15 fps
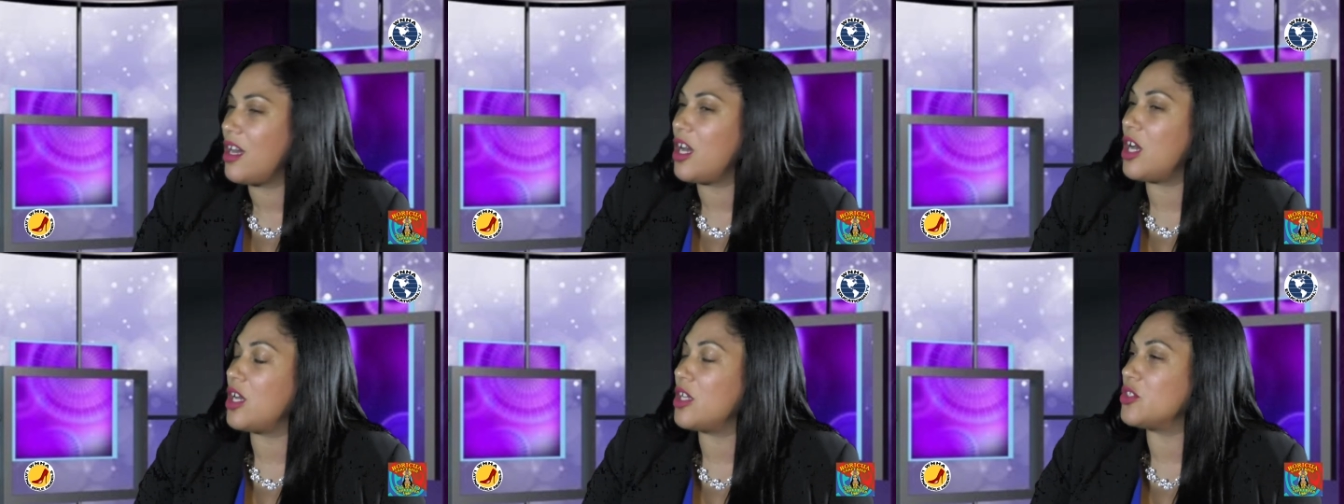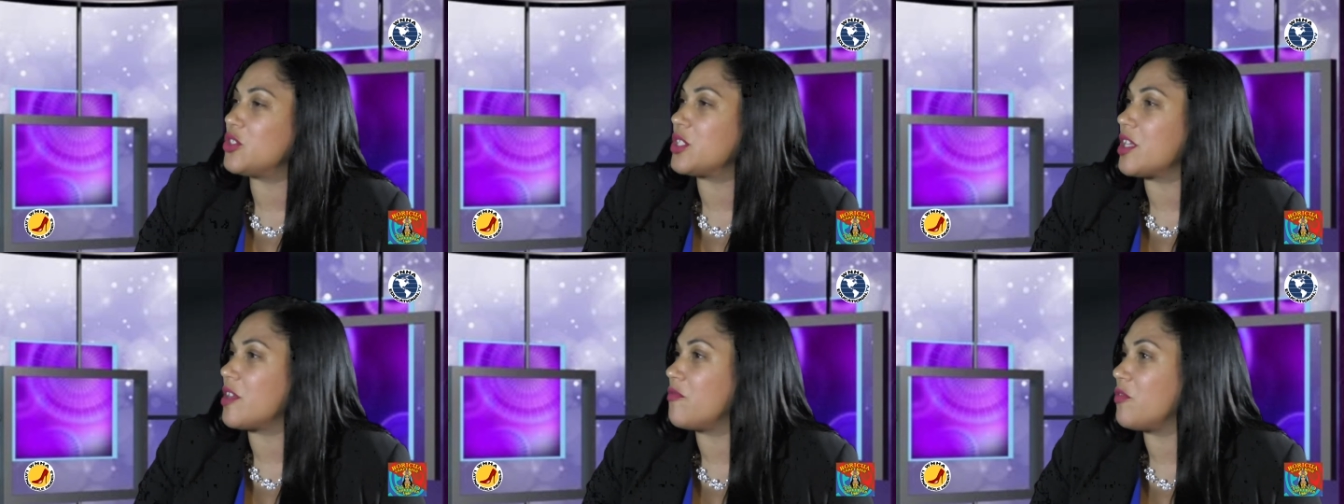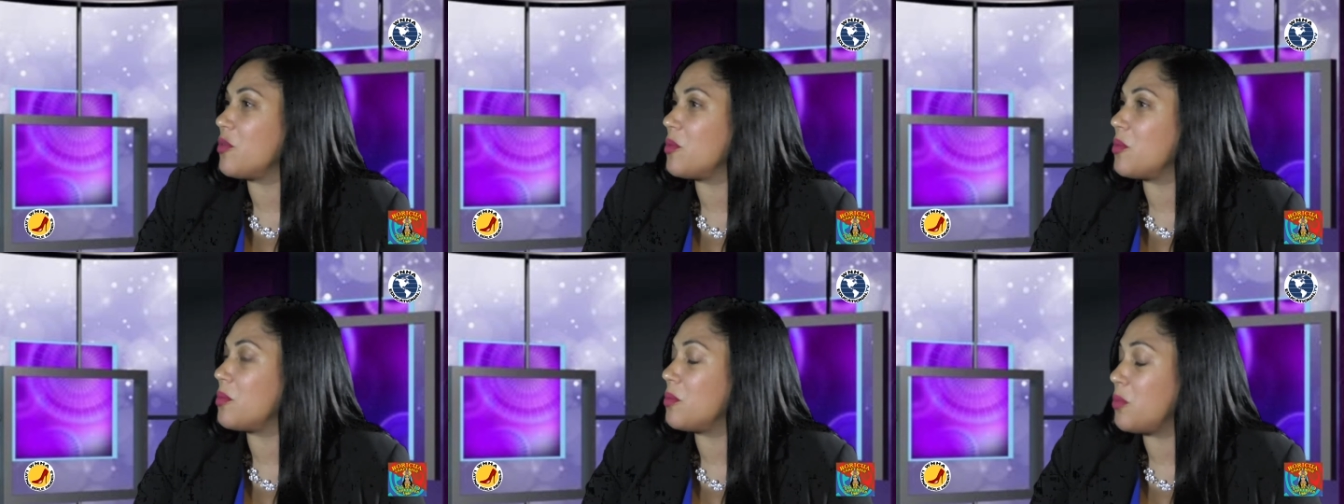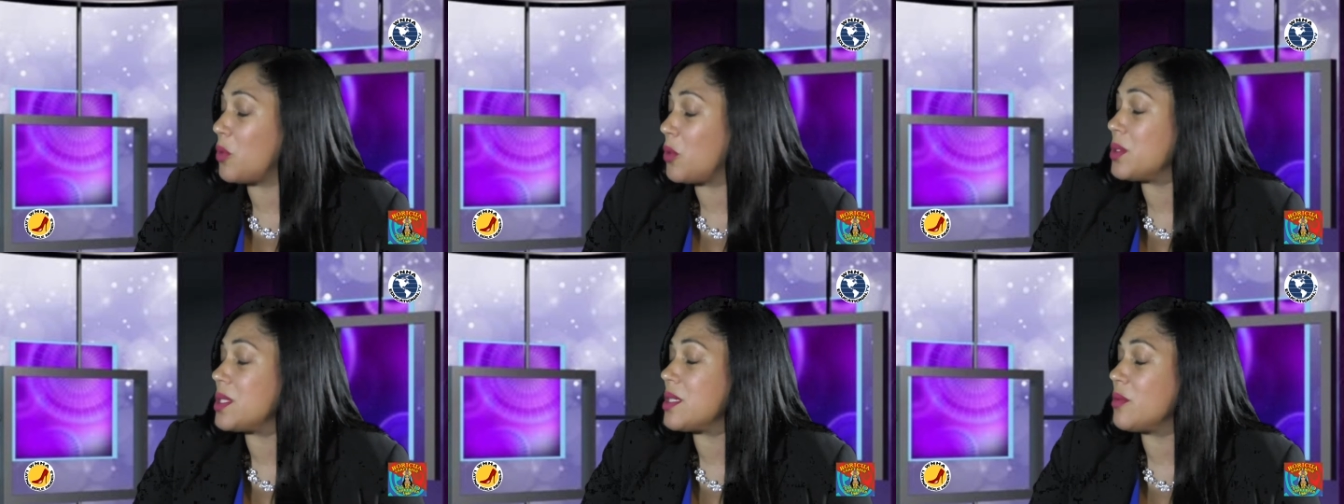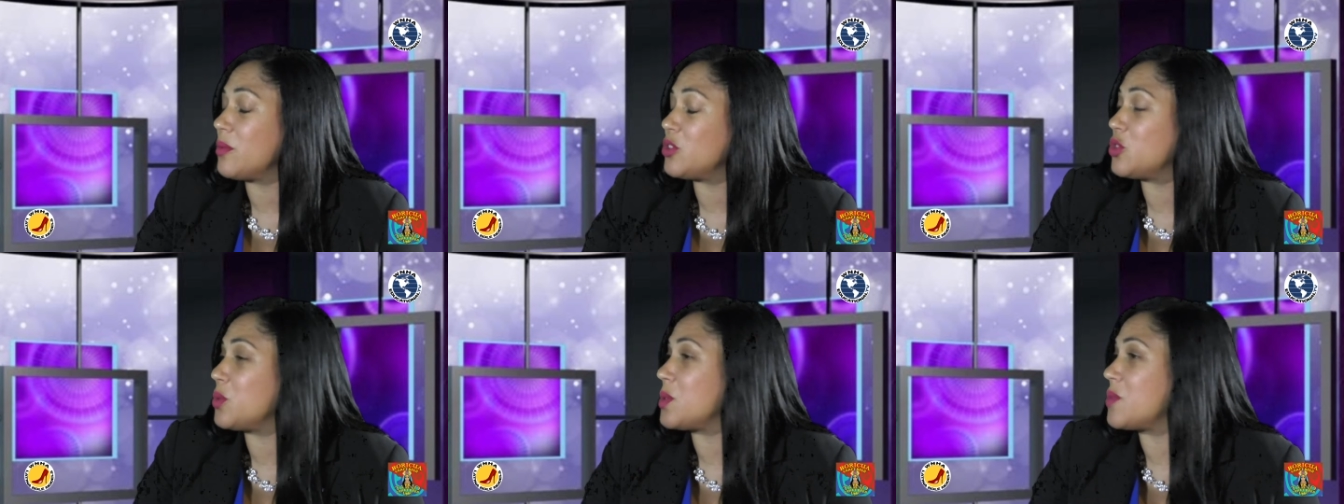Uh, she came from Ponce
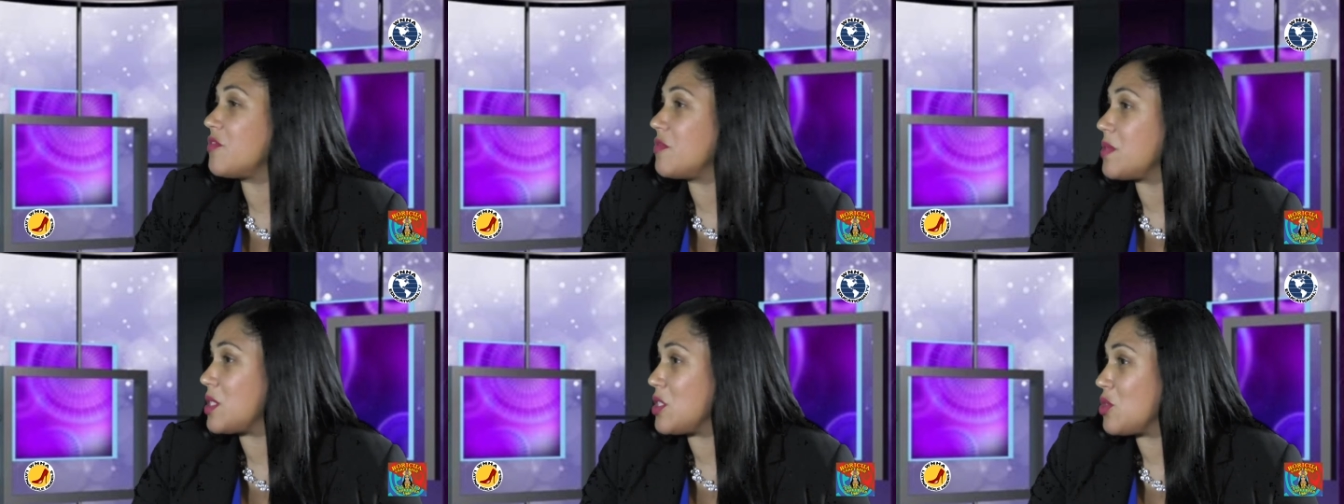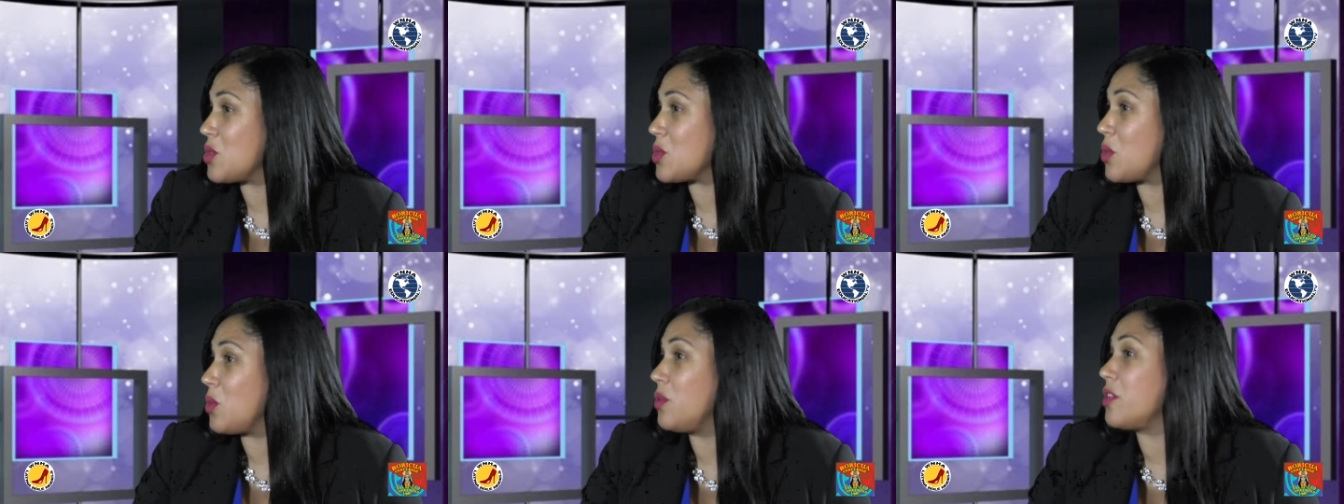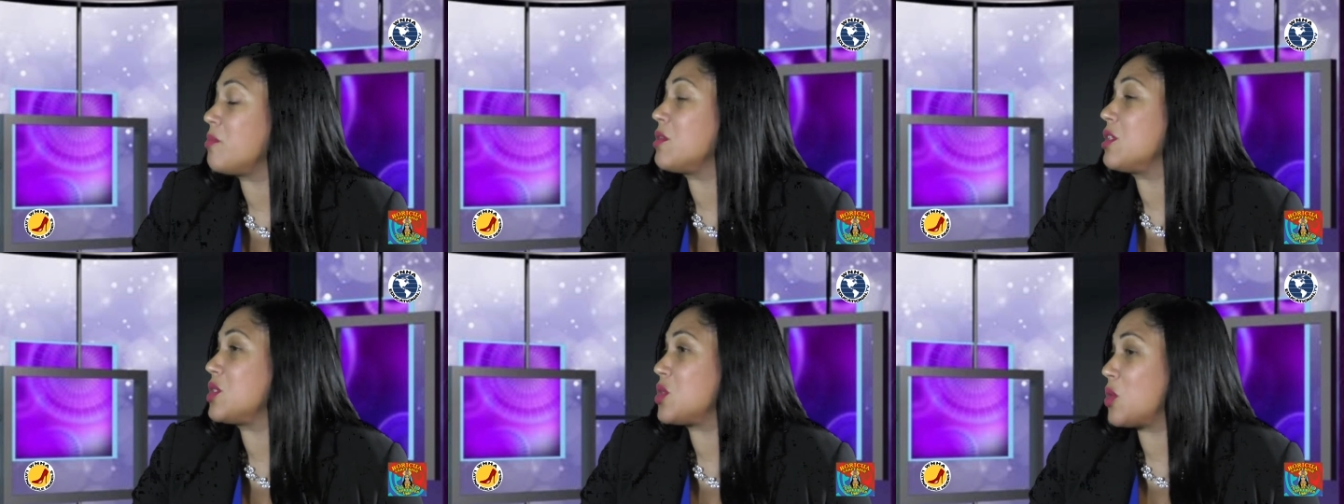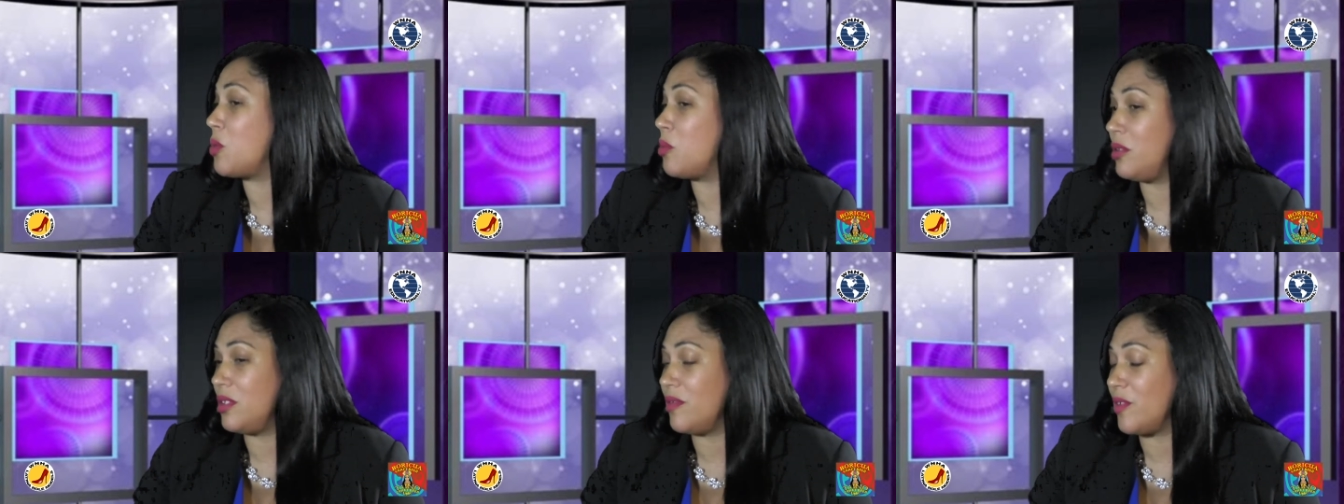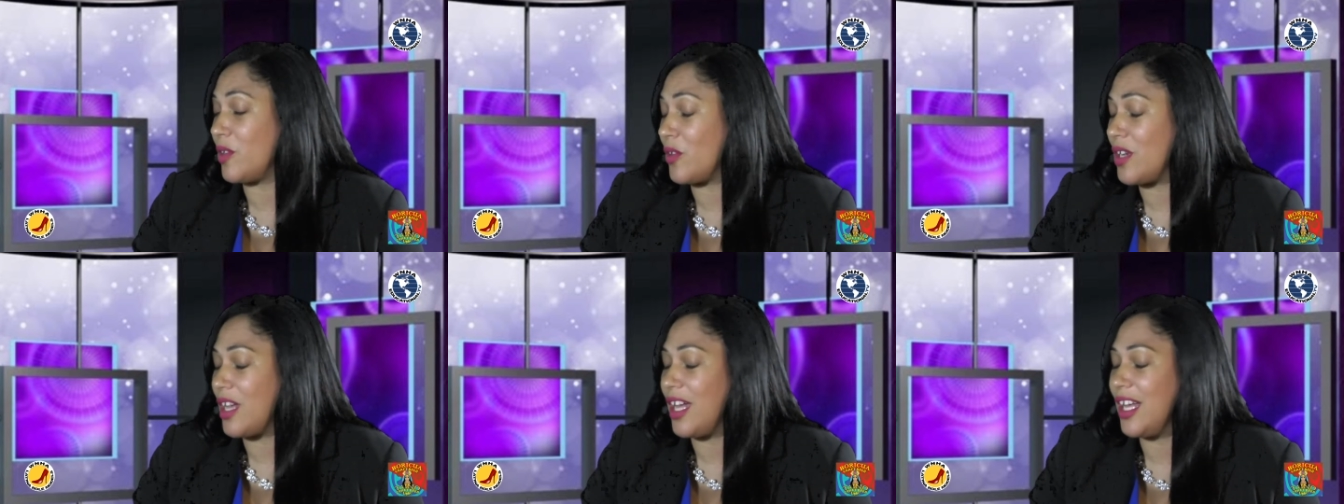when she was 15 years old with me until, believe it
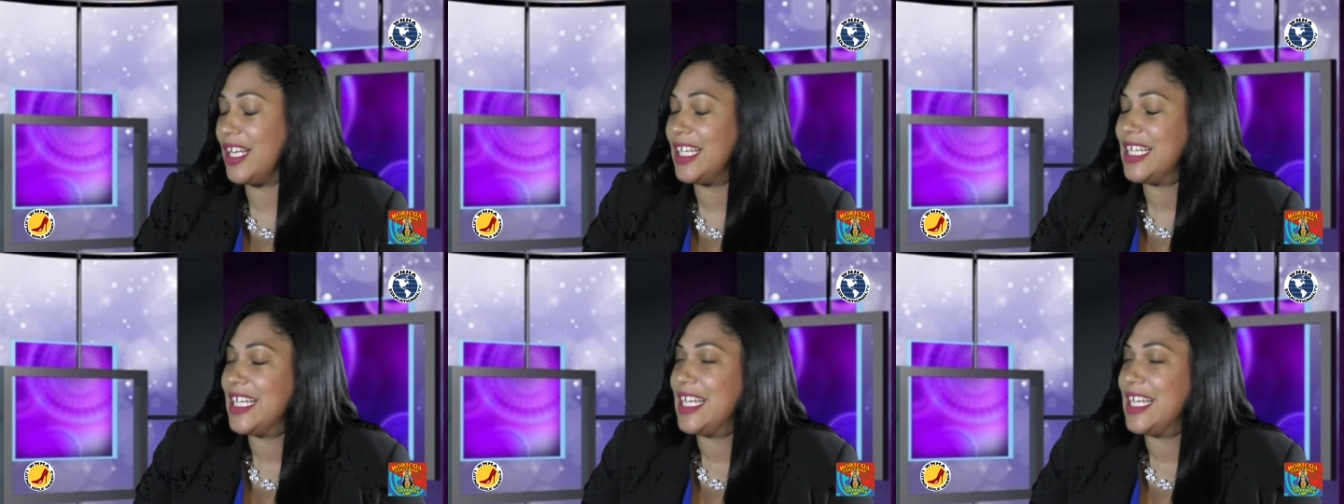or not.